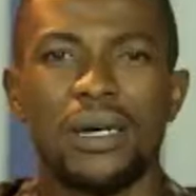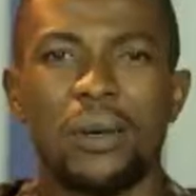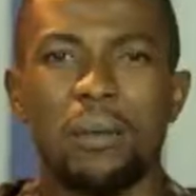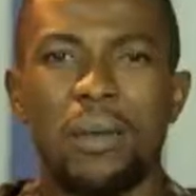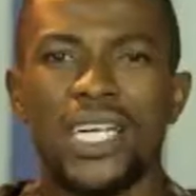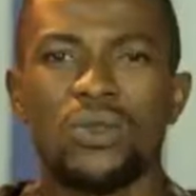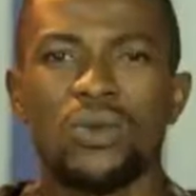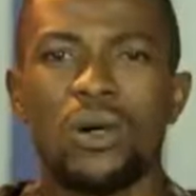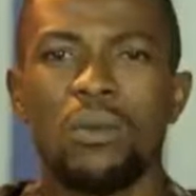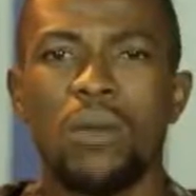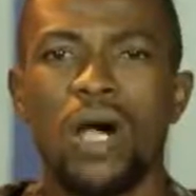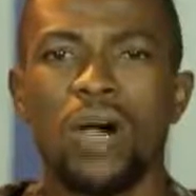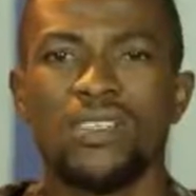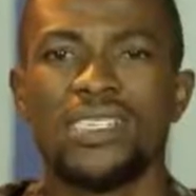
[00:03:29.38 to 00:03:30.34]
Maxwell
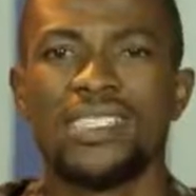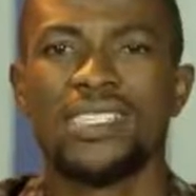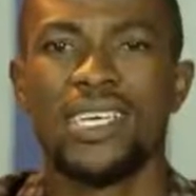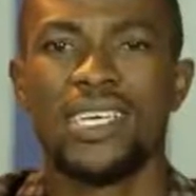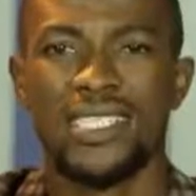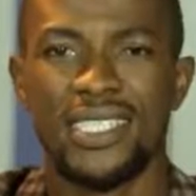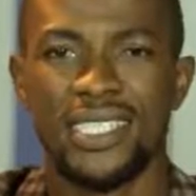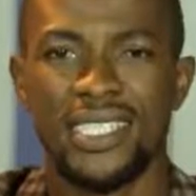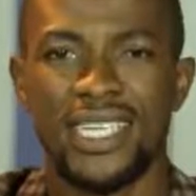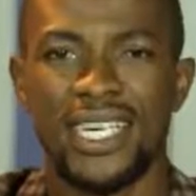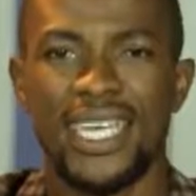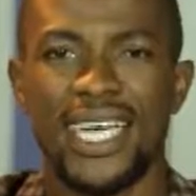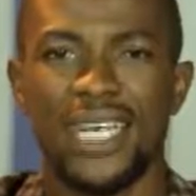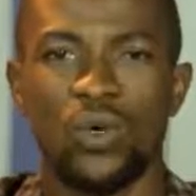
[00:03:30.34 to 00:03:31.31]
Maltz said,
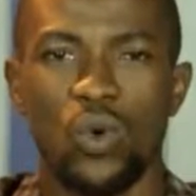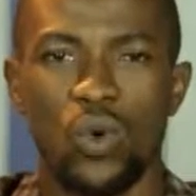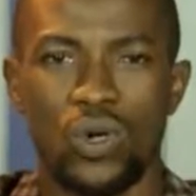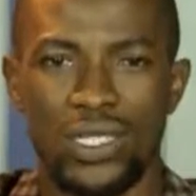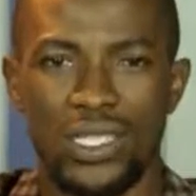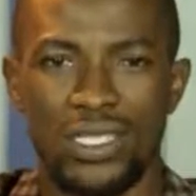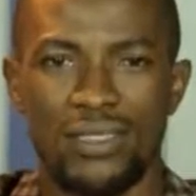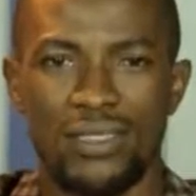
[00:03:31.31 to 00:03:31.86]
and I quote,